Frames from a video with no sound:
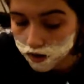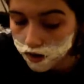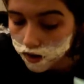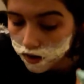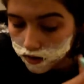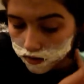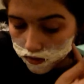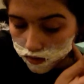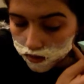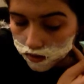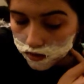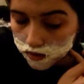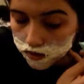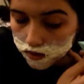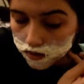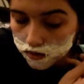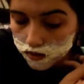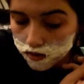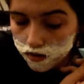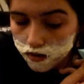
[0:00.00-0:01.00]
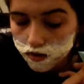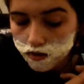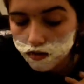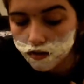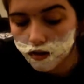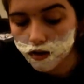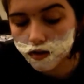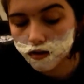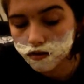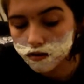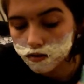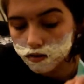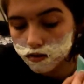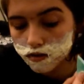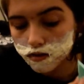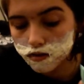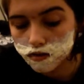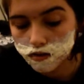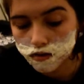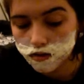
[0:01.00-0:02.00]
and then in the end
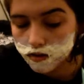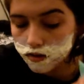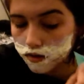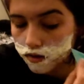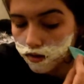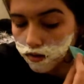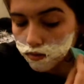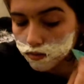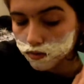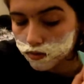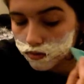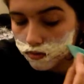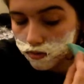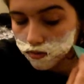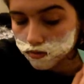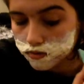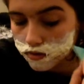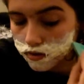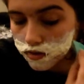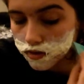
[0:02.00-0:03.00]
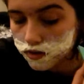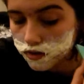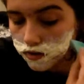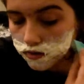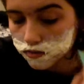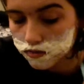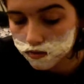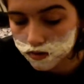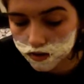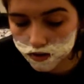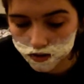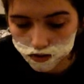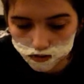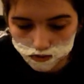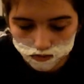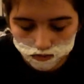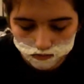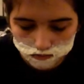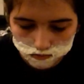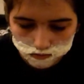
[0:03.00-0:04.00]
it will turn out like
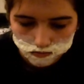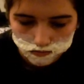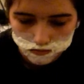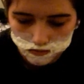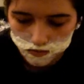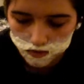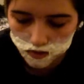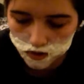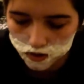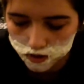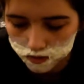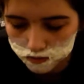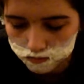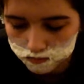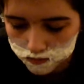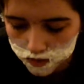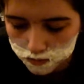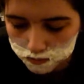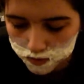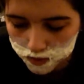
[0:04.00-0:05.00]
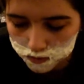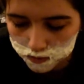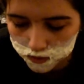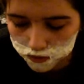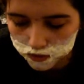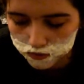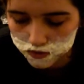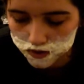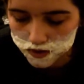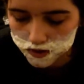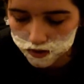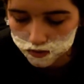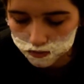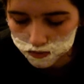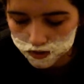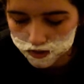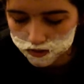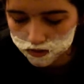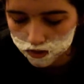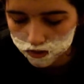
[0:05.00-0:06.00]
looking a bit more 3D when
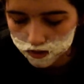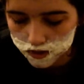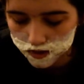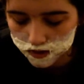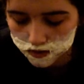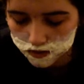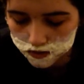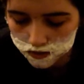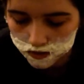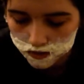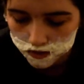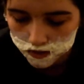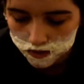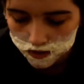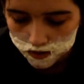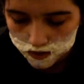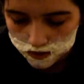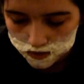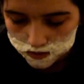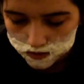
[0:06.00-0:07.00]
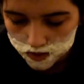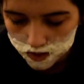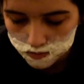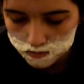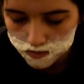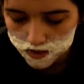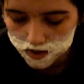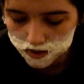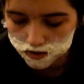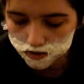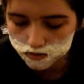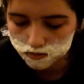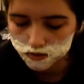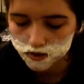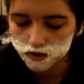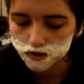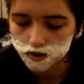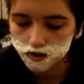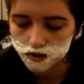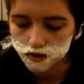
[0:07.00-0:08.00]
it's got like depth into it
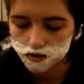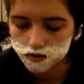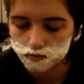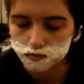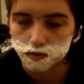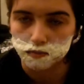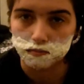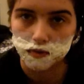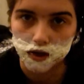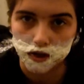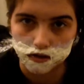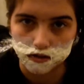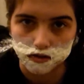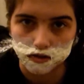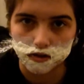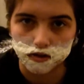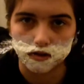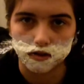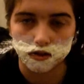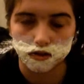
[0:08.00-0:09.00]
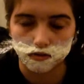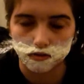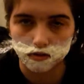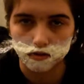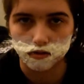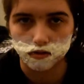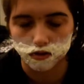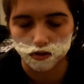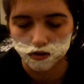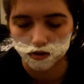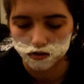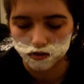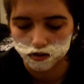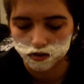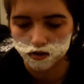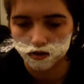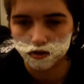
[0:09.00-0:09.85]
and it's been painted. It will look